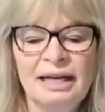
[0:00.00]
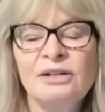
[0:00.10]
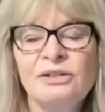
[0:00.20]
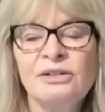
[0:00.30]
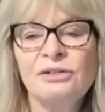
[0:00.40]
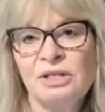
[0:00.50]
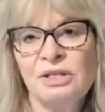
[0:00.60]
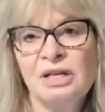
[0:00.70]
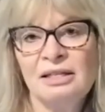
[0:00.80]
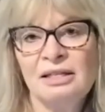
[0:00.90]

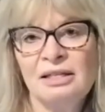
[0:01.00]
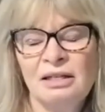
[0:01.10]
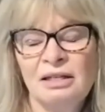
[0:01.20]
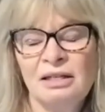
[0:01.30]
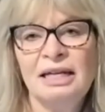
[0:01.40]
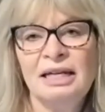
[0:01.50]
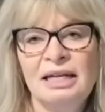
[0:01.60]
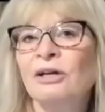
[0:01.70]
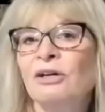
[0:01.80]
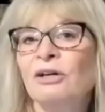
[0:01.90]
exercise,
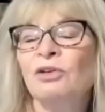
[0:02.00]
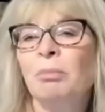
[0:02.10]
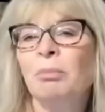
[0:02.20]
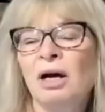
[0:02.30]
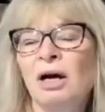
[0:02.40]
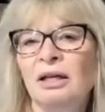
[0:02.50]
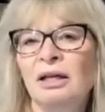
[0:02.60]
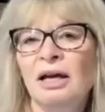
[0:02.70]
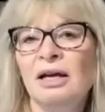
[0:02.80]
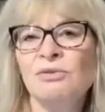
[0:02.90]
take care of your
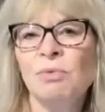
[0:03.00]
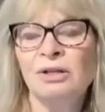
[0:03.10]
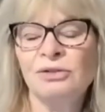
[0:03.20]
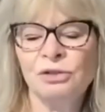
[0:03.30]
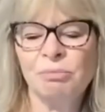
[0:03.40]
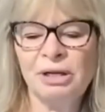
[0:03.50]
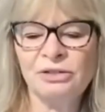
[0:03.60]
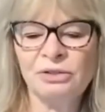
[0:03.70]
body as well as your